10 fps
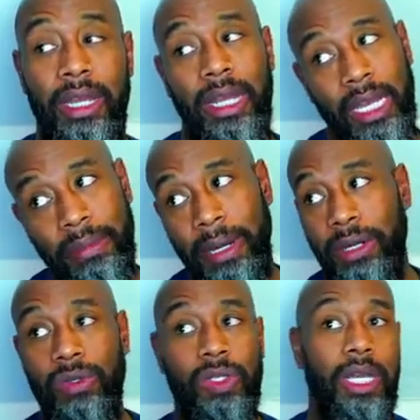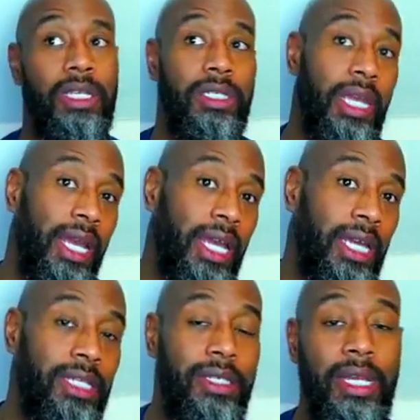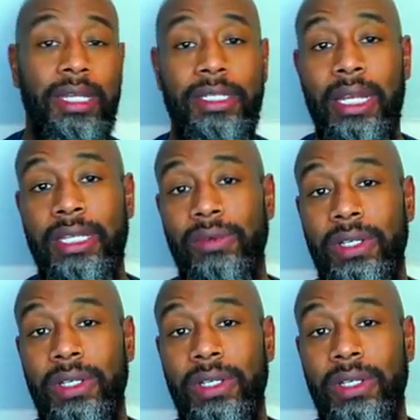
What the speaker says: Anybody who says, hey, he's saying exactly what